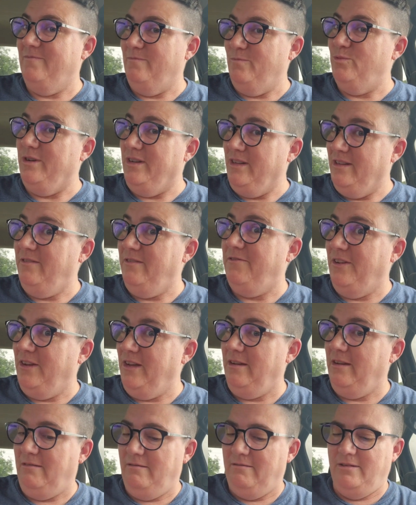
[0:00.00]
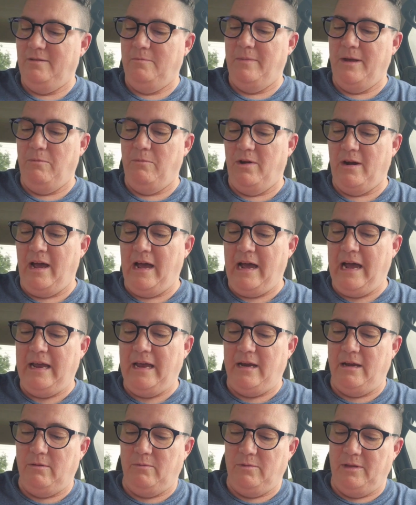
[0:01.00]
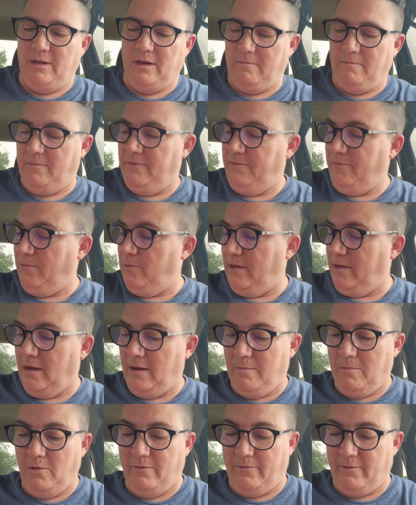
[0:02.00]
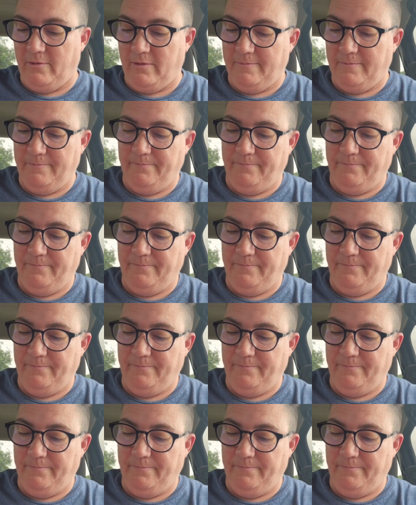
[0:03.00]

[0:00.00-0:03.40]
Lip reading: really fun, you may want to hide it before they come over.